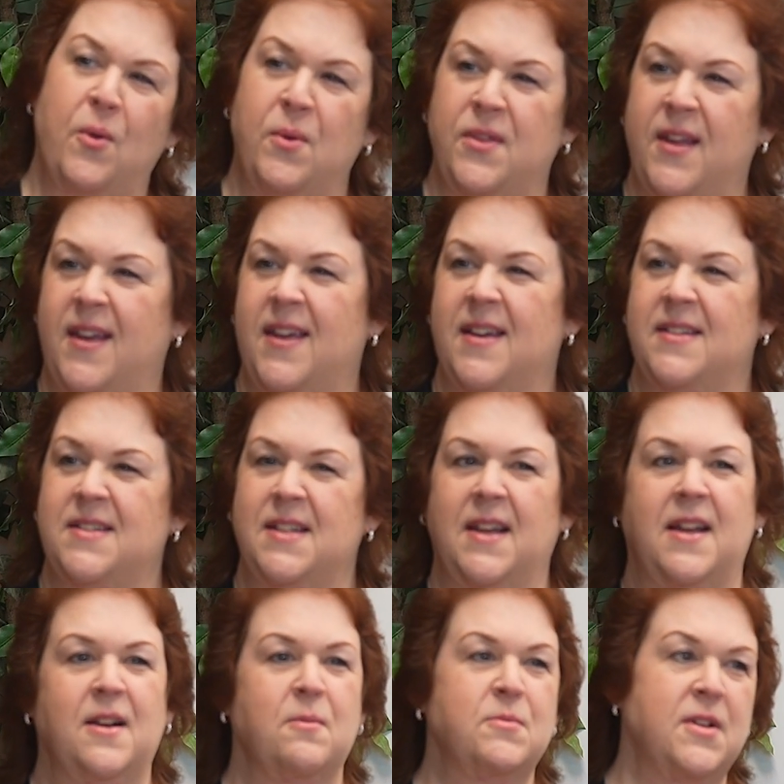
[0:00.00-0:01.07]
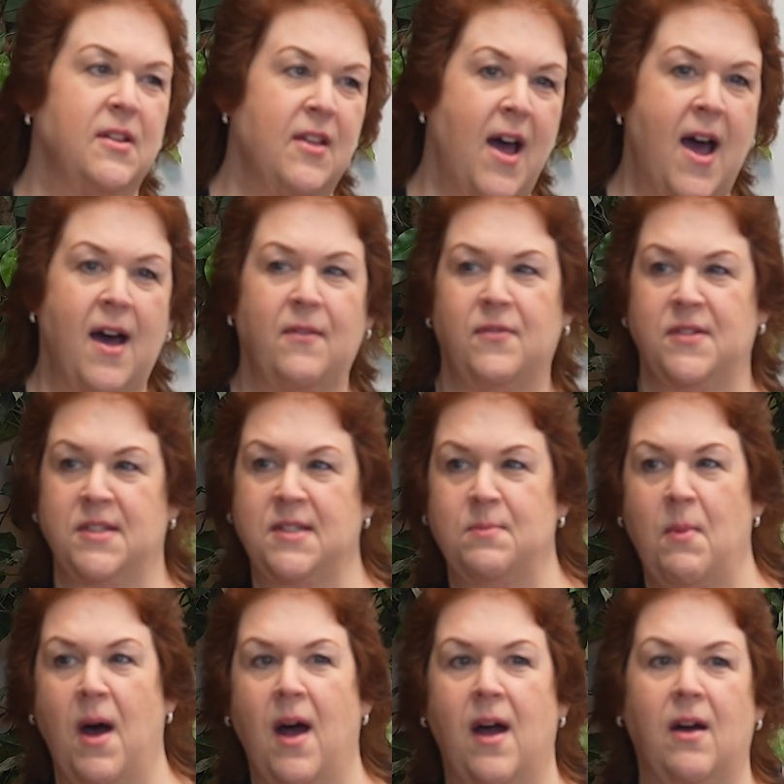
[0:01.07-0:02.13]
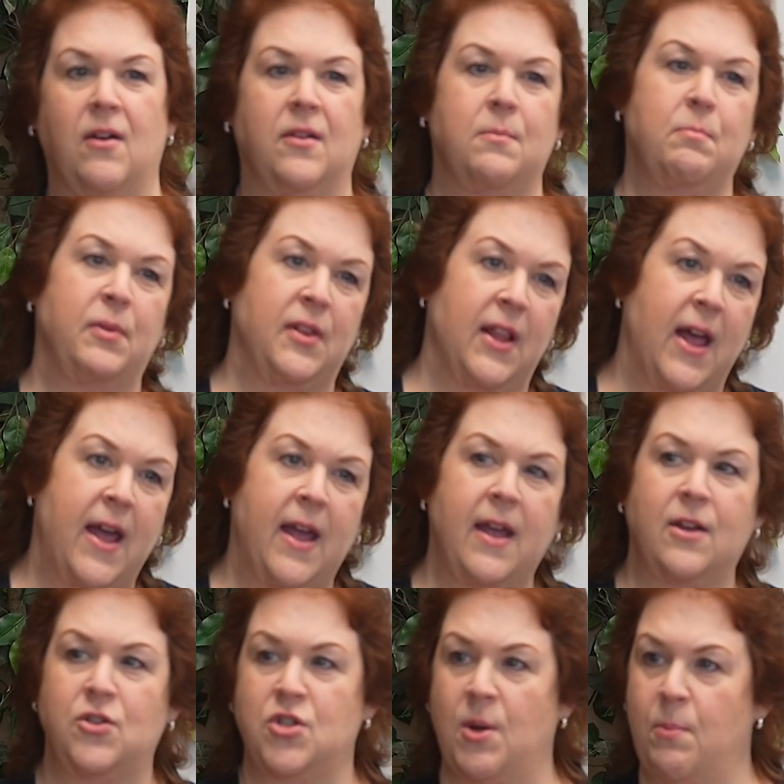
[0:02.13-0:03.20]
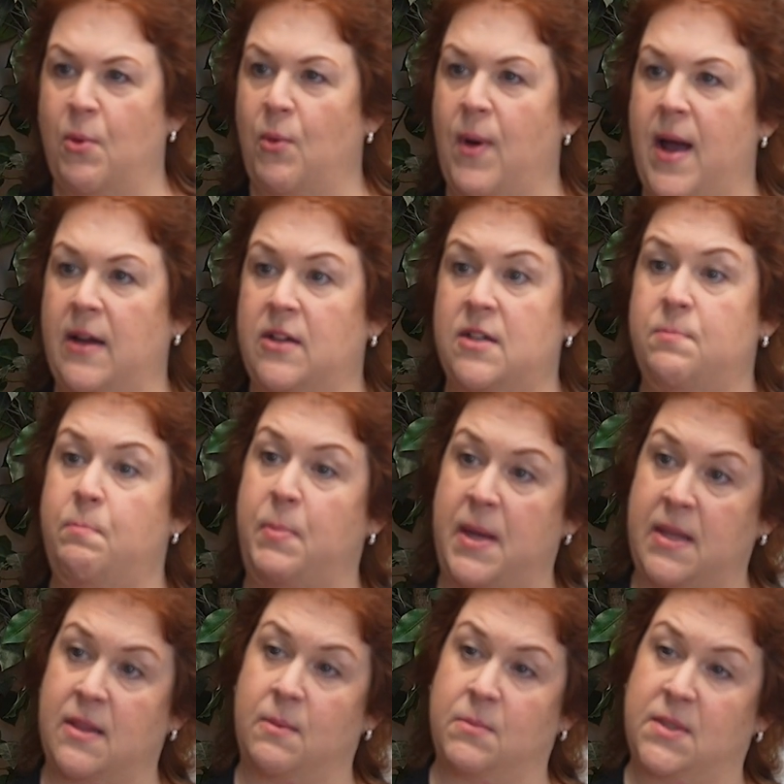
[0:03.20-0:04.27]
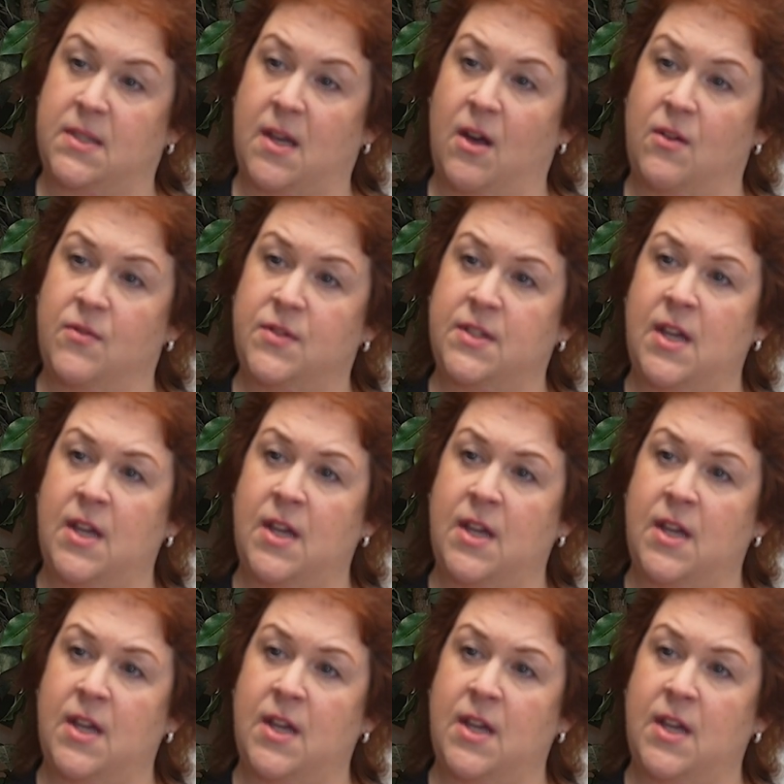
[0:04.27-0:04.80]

the kids and get them to laugh and smile and play and jump around and be themselves